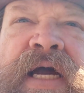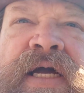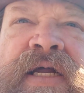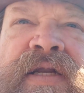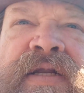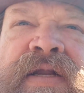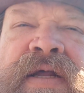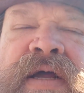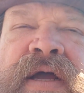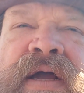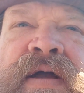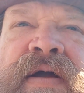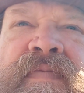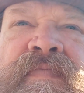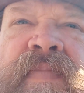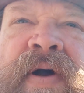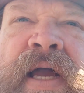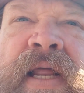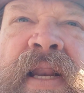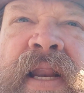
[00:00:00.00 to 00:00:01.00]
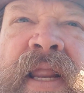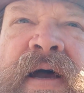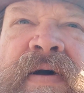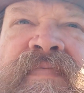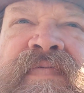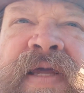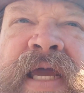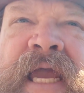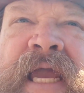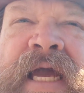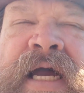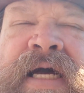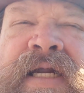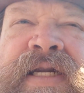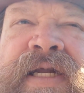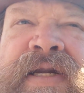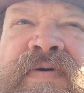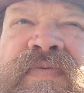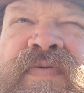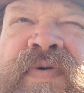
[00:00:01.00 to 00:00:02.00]
my left hand and
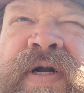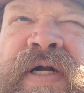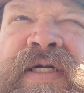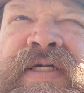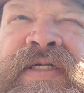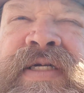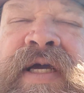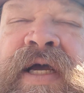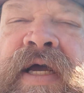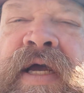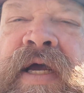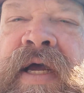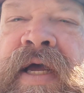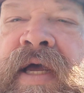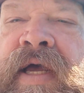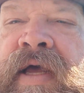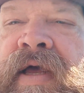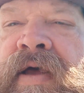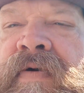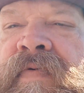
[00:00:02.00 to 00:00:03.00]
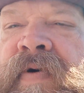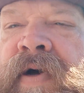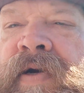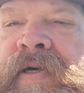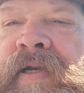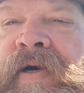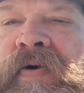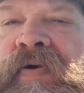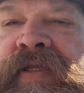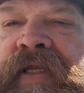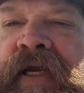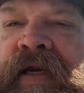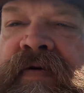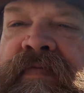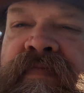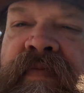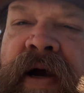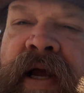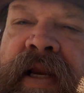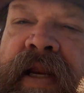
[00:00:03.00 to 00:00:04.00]
wrist Found out that my
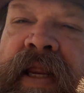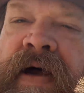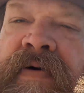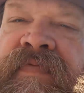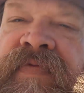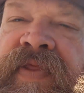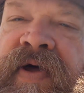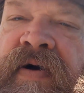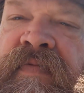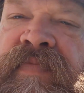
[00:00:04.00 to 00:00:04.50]
left thumb is